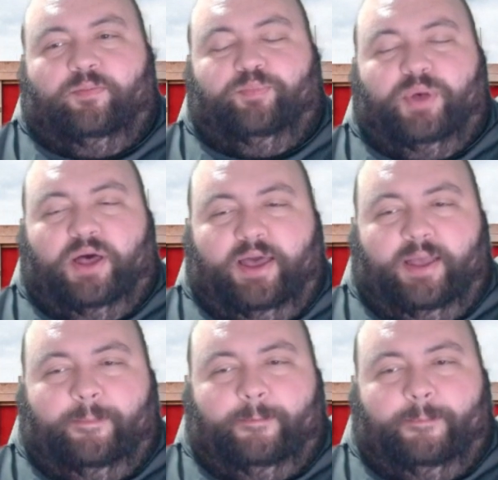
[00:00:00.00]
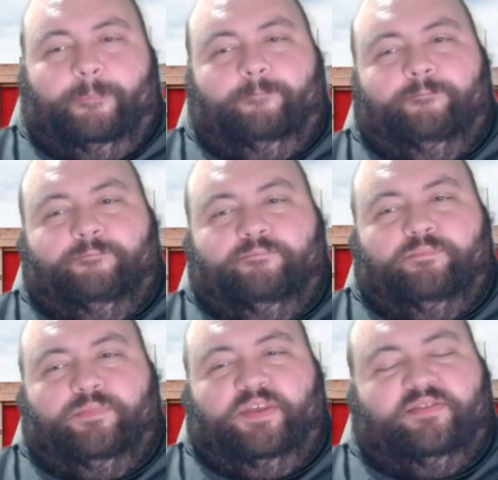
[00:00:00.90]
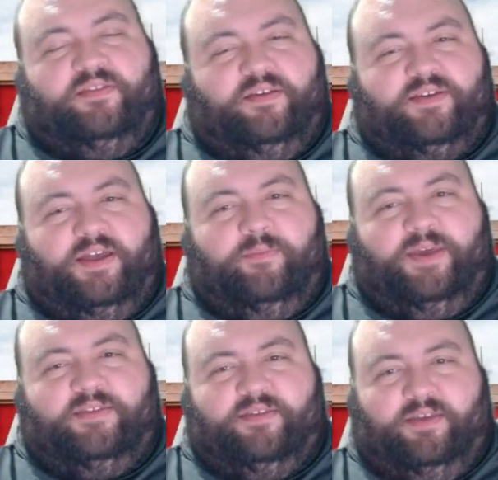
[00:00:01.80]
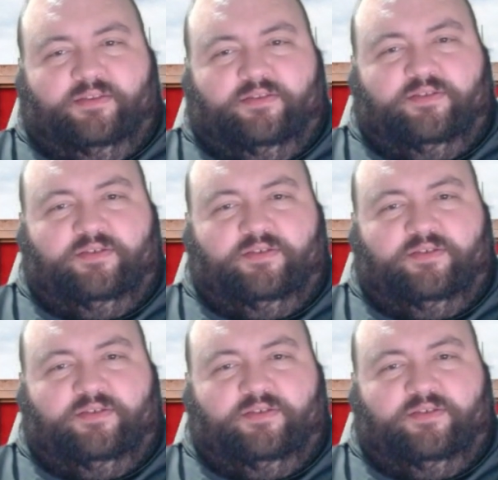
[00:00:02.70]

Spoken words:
But this does kind of make sense,